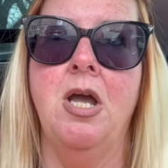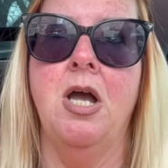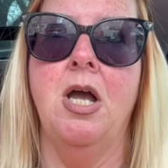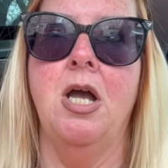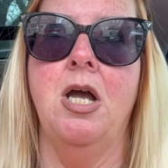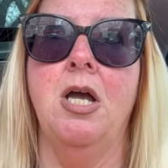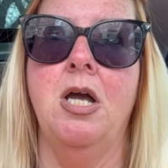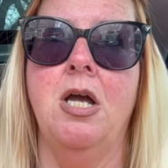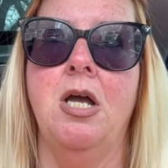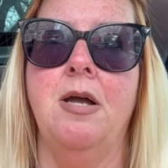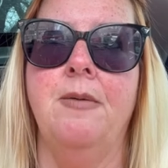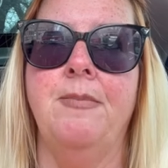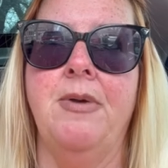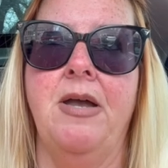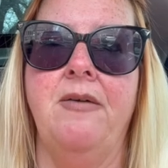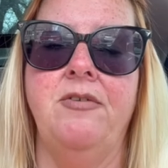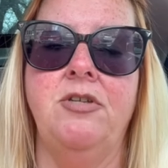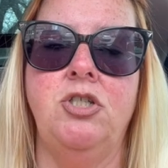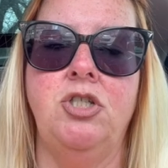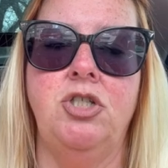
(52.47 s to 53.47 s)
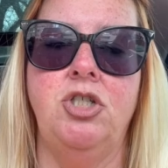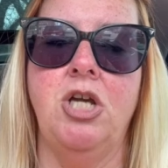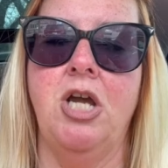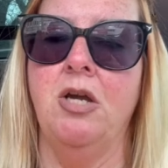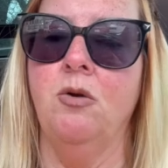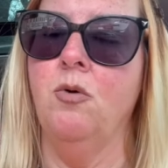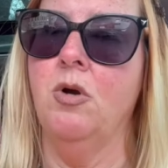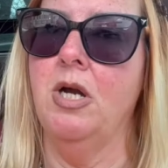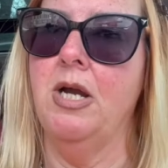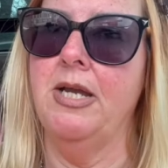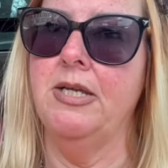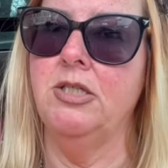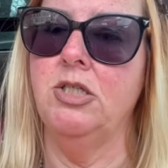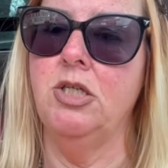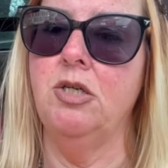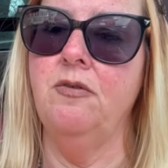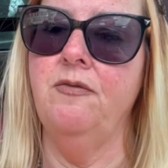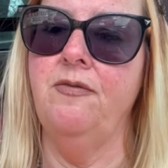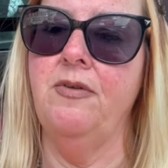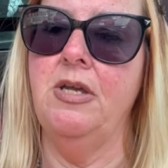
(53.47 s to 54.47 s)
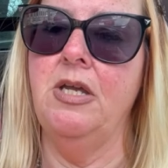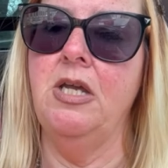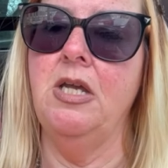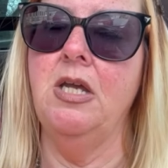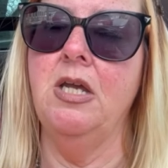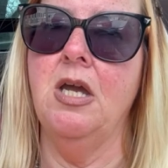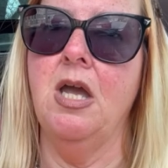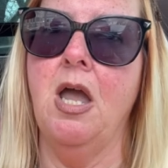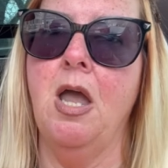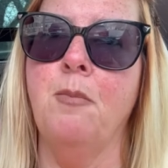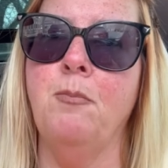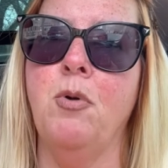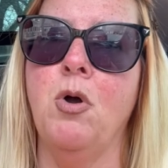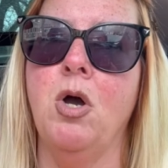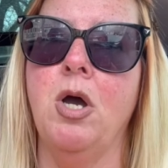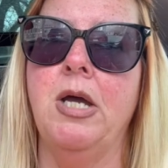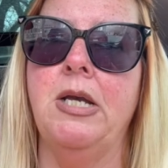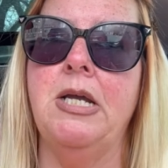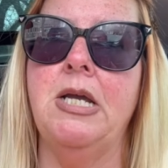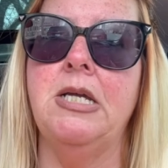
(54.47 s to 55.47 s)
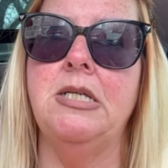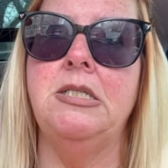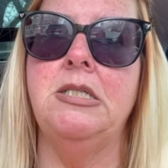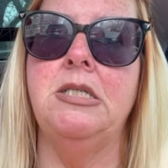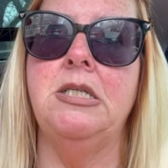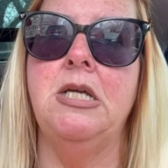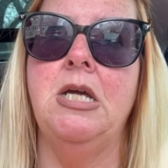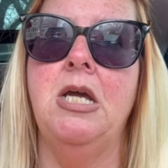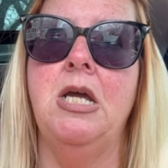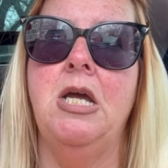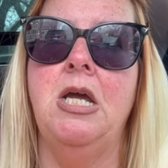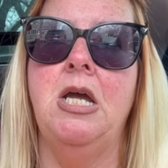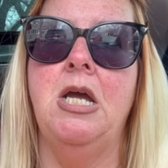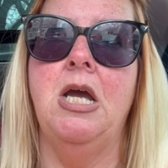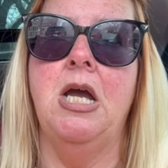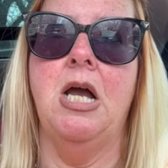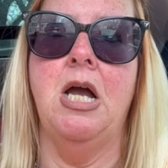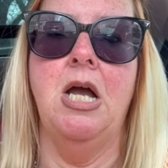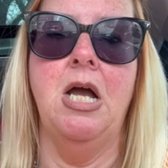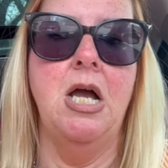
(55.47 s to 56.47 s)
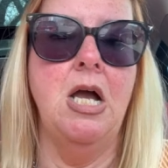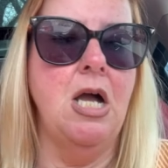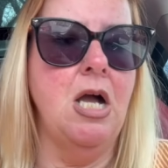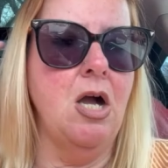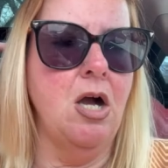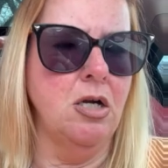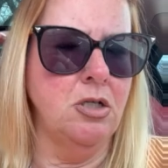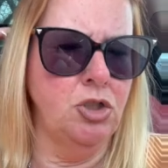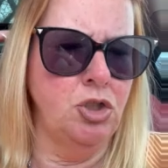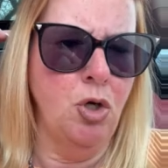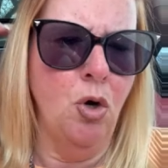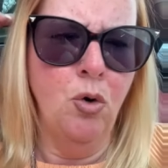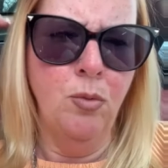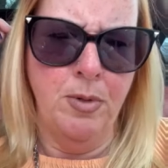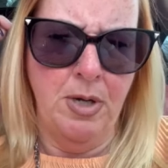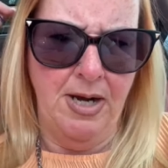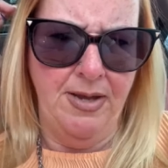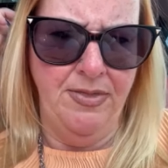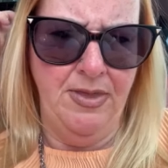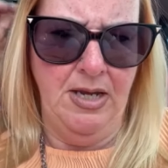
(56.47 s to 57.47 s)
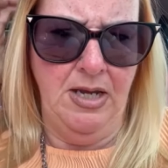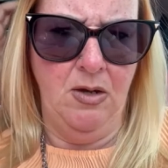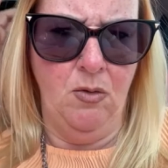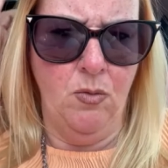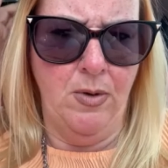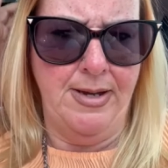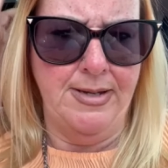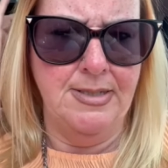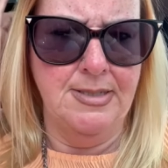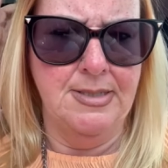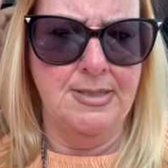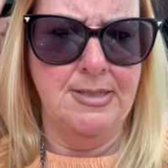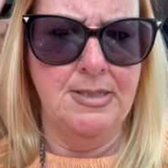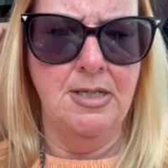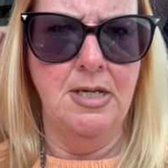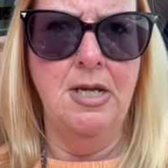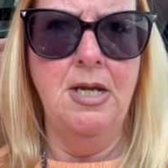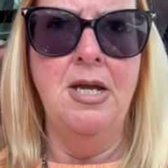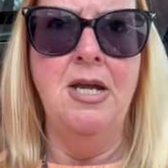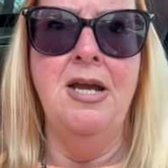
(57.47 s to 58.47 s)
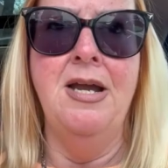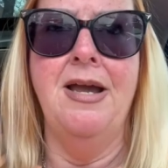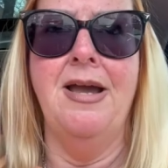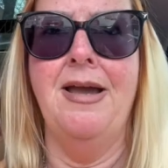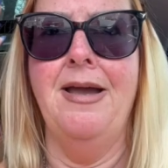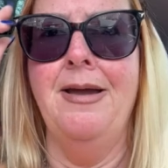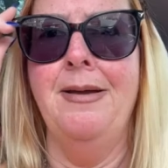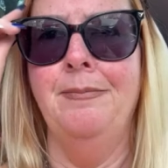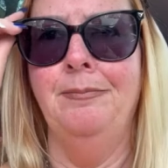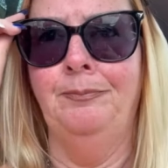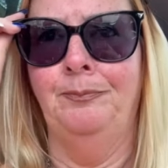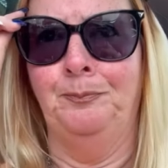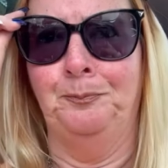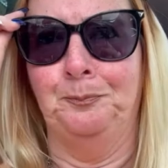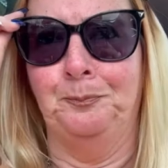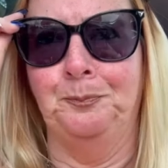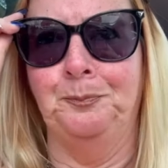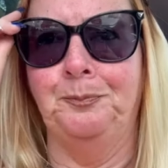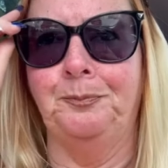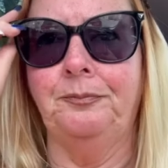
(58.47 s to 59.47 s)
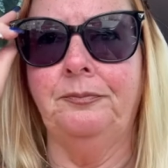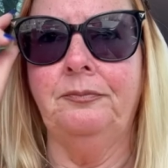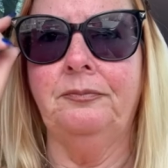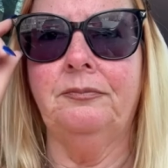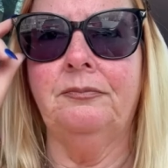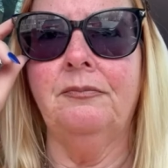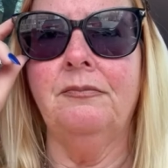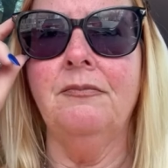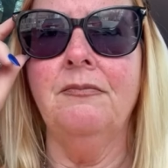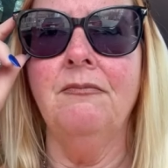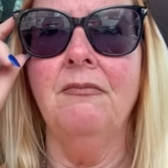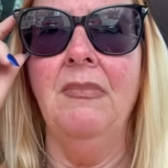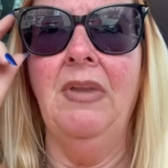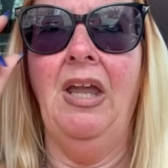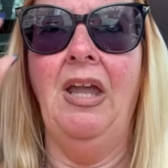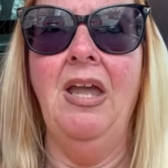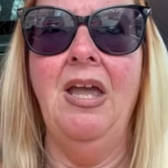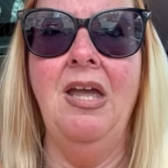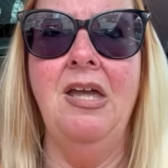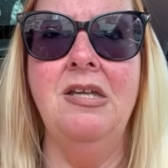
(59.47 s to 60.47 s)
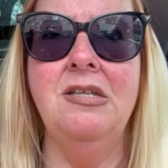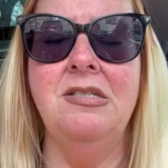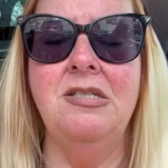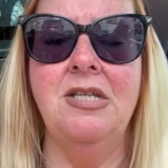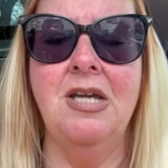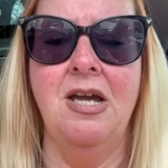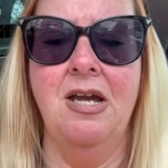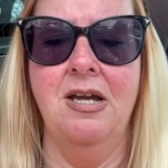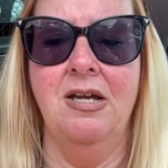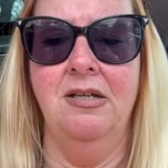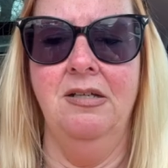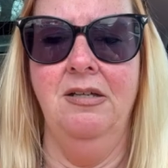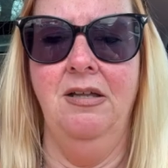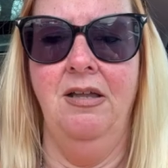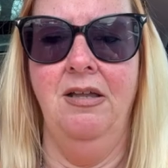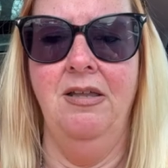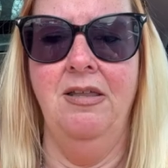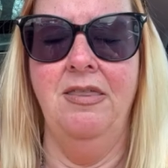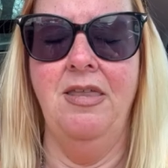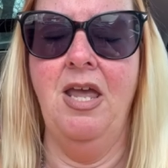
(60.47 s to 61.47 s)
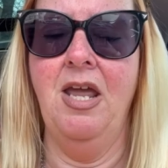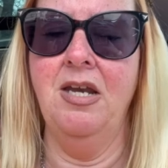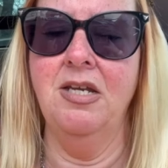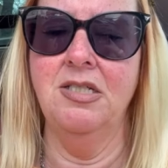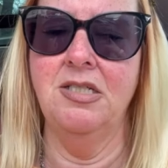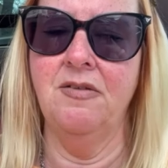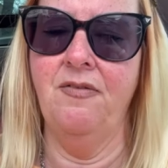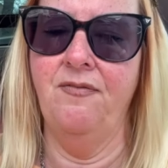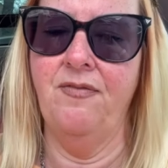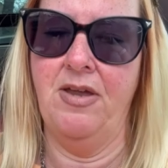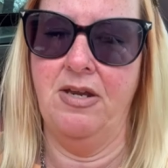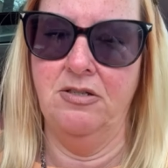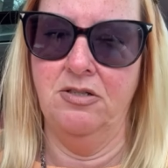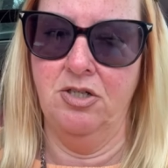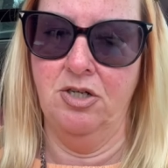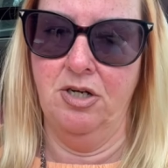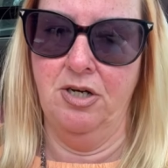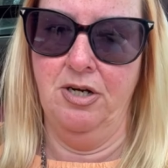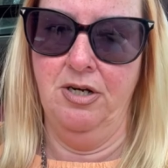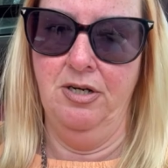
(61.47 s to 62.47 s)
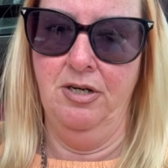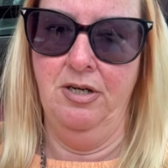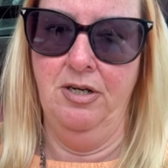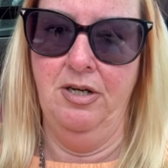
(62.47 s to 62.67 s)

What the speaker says: I have a Jaguar SUV. I bought it October, I think it was. They had a Defender.